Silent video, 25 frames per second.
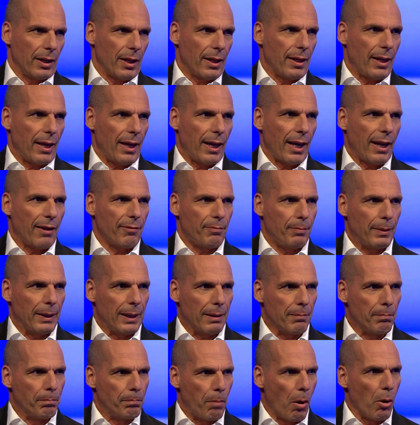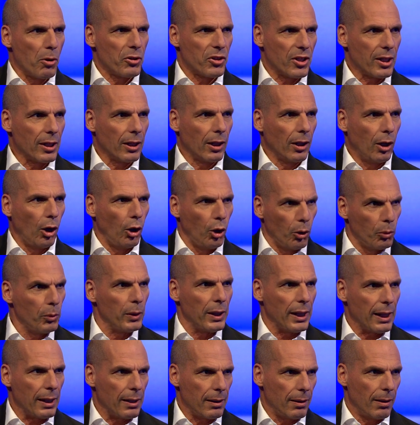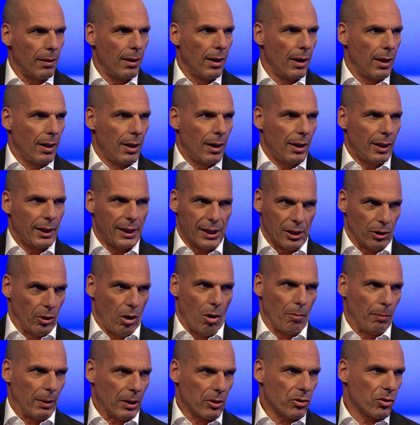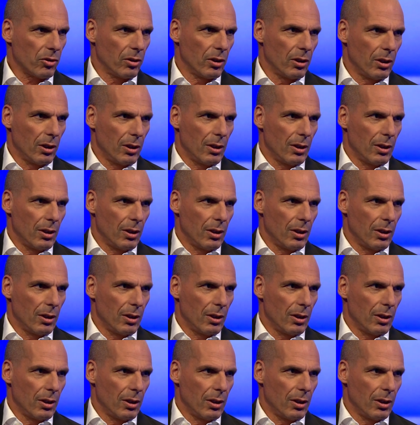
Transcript: They have been imposing loony economics.